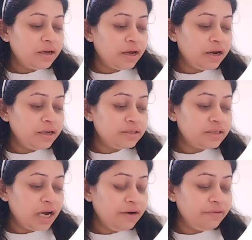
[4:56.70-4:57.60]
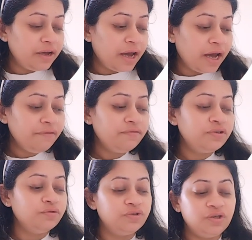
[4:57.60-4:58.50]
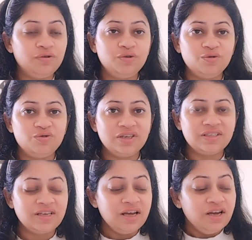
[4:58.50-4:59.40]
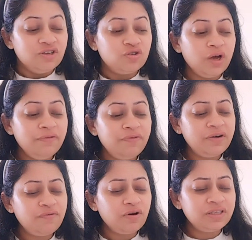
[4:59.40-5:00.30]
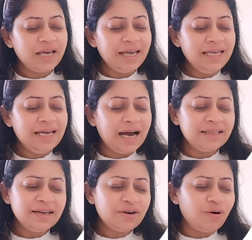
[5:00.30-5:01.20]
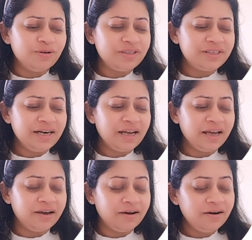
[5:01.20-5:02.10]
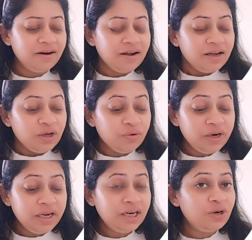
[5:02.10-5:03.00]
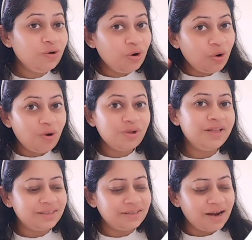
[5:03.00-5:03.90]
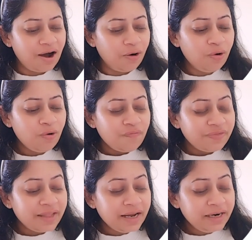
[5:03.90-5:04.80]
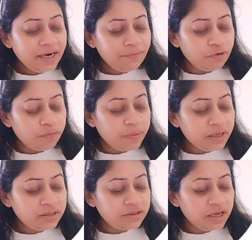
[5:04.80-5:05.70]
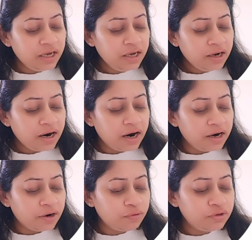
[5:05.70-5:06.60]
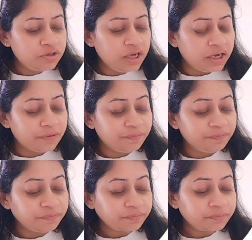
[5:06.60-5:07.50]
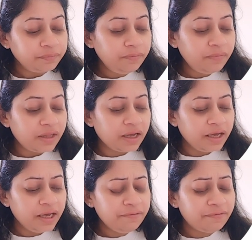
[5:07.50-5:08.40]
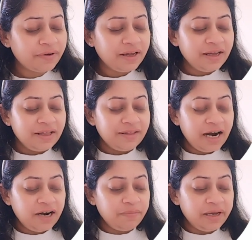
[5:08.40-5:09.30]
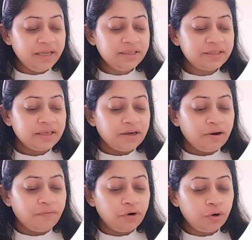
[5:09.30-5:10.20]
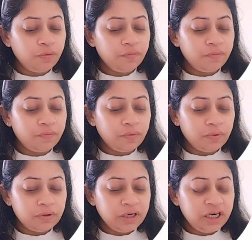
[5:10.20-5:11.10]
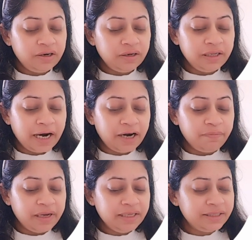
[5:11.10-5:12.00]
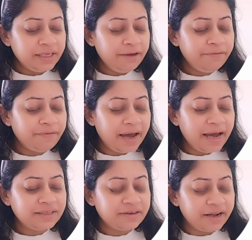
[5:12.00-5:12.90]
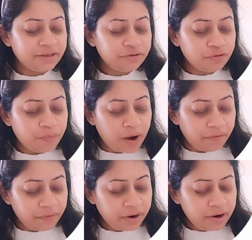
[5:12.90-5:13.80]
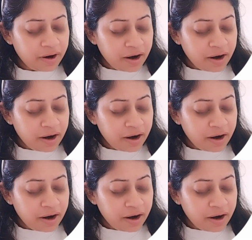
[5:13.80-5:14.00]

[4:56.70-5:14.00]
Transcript: and inside we have 2026. So if was any other constant here, you need to know this now, that it would be c under root c. If that means, what do it that means if x raised to power